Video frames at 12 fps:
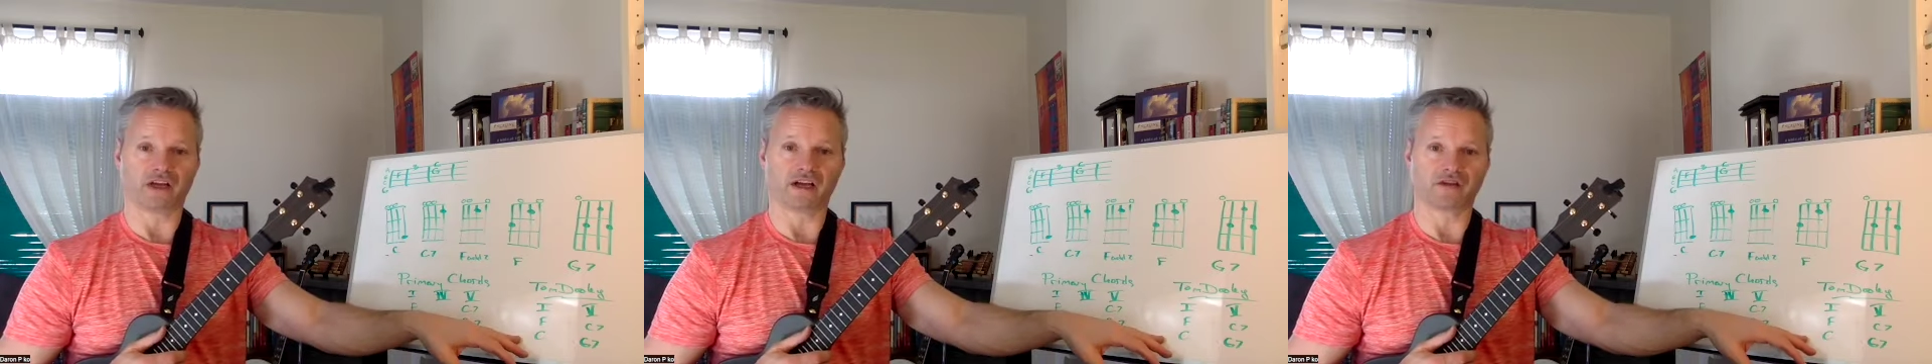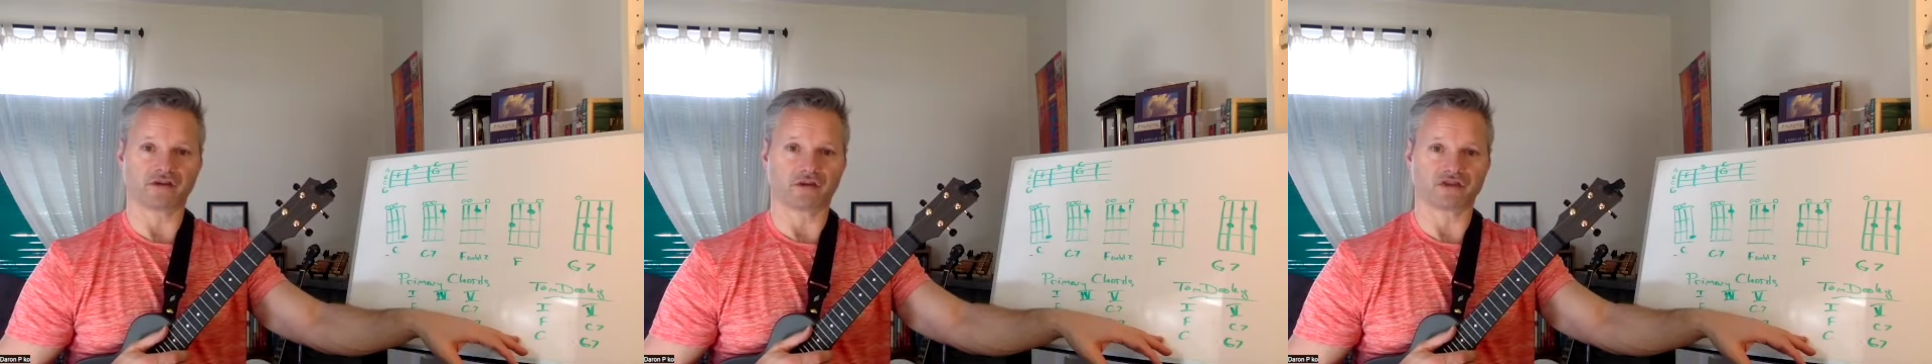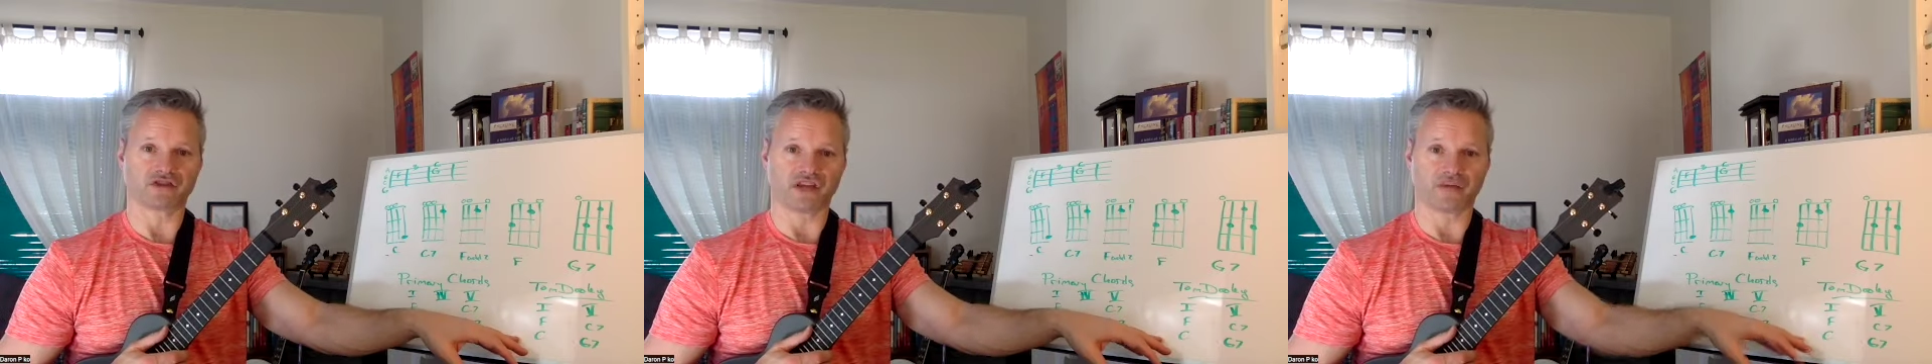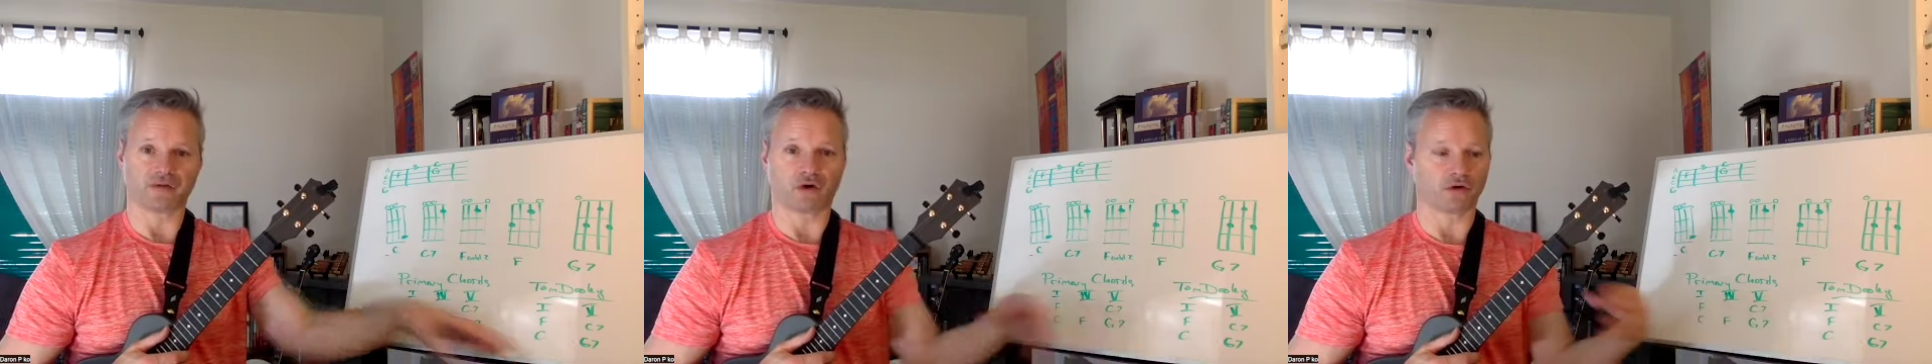I can do the
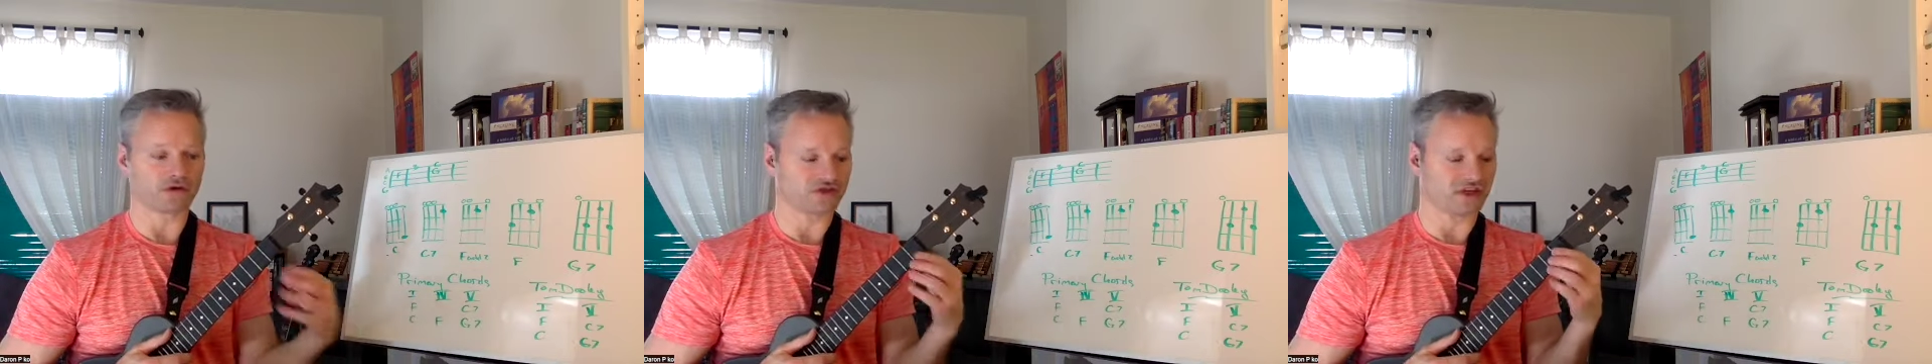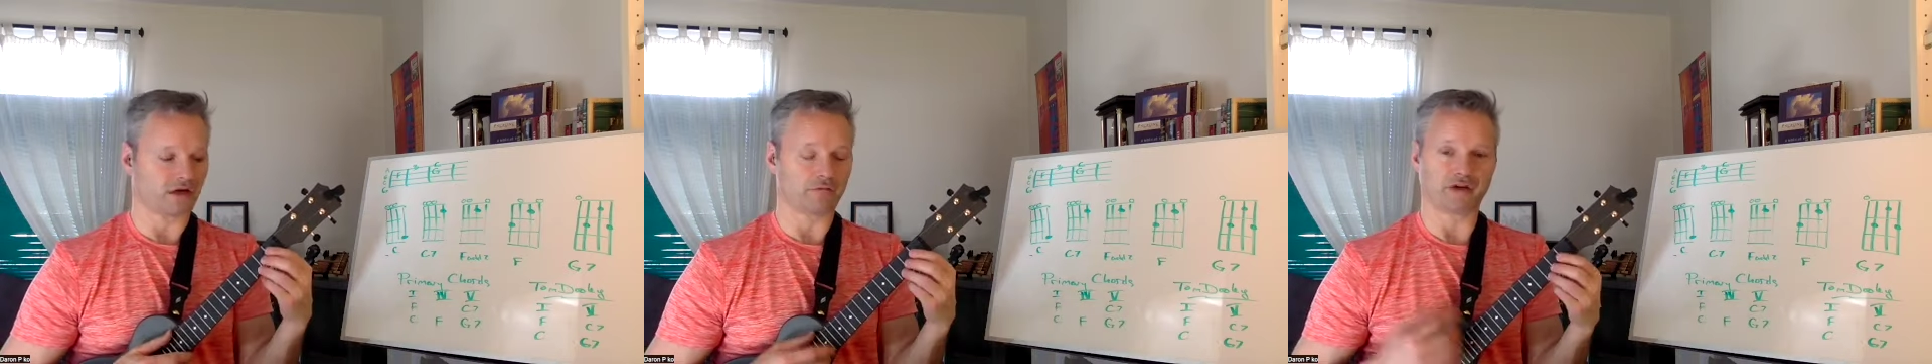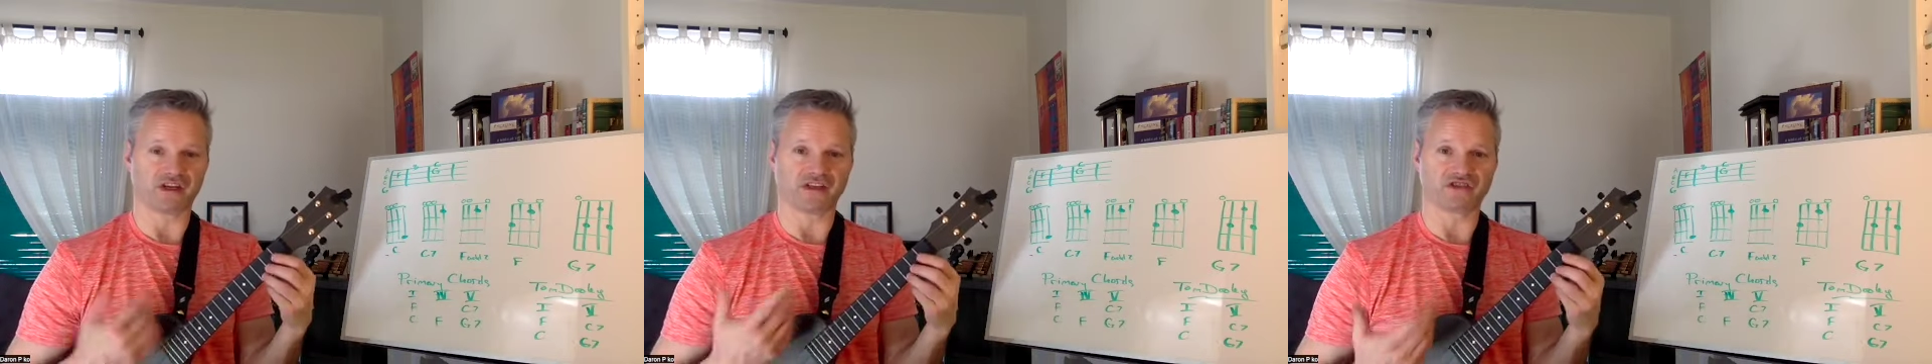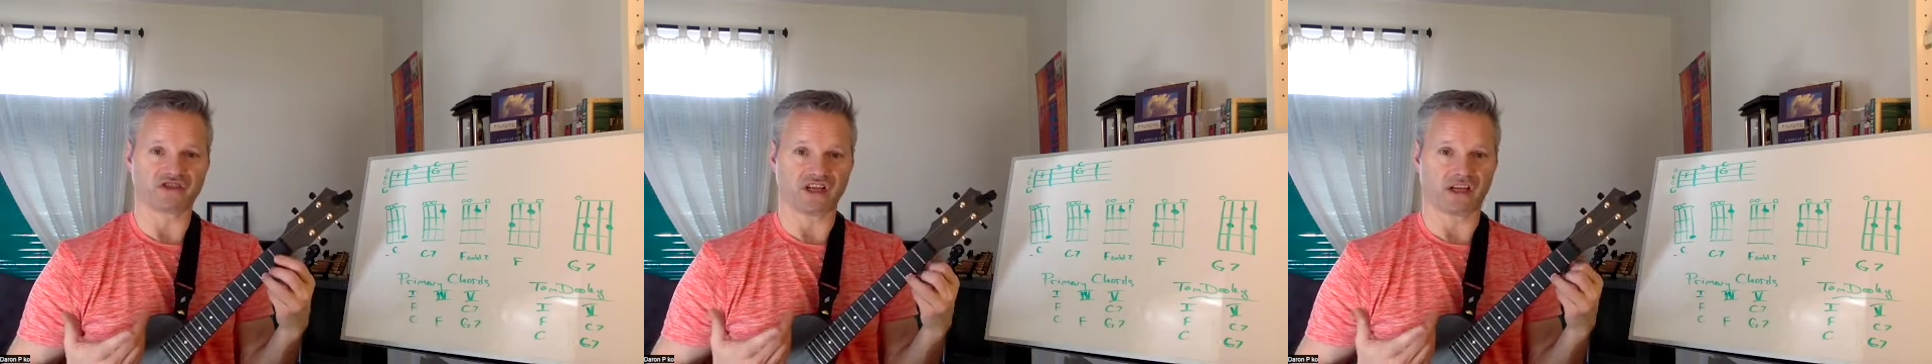same chords now, but
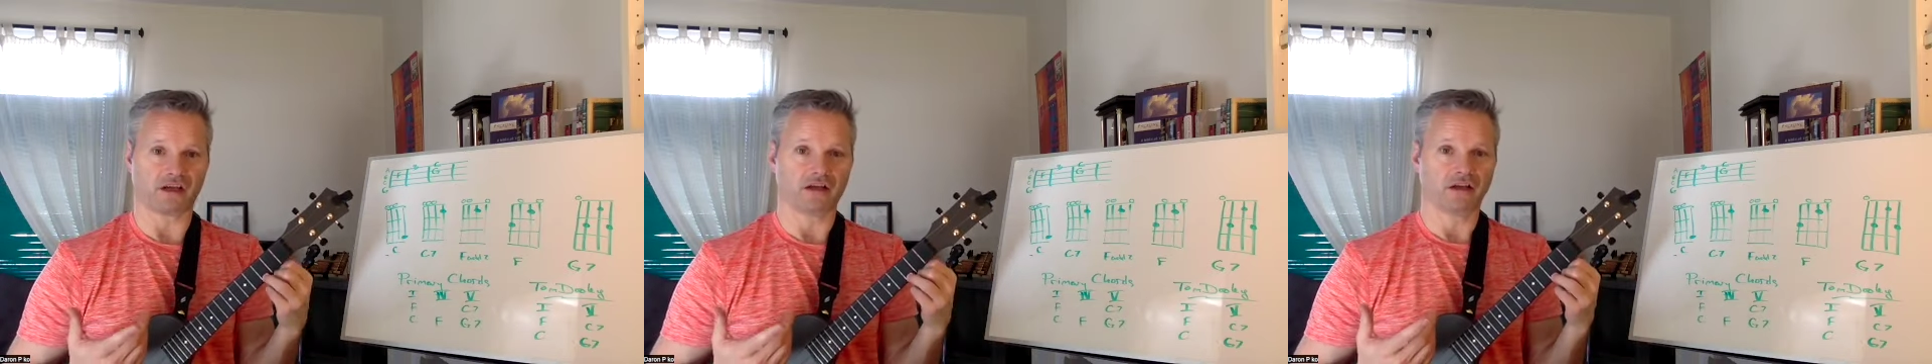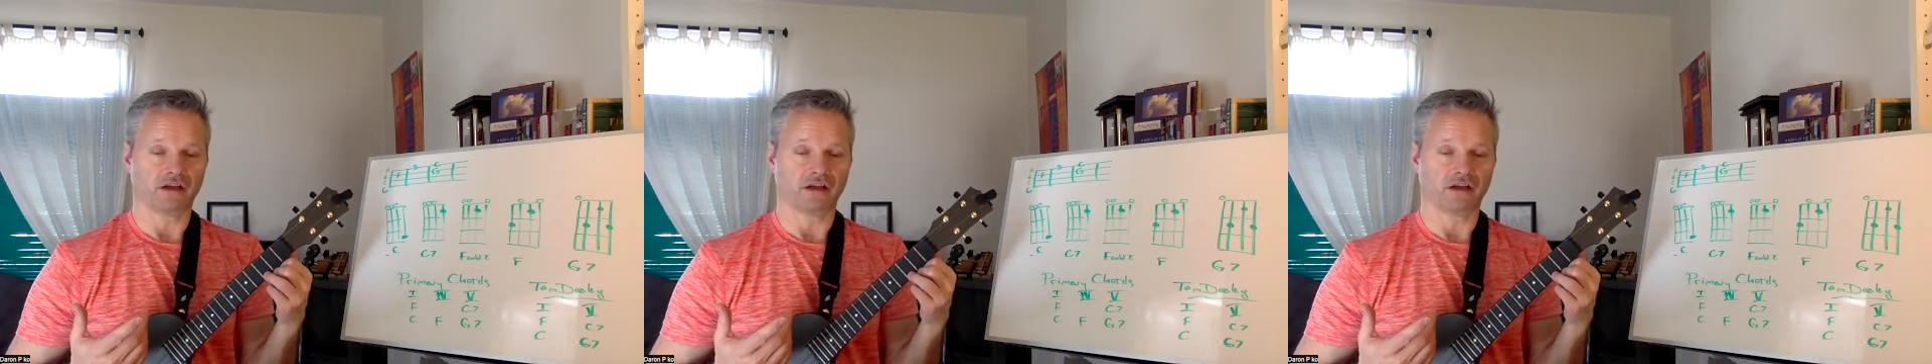in C.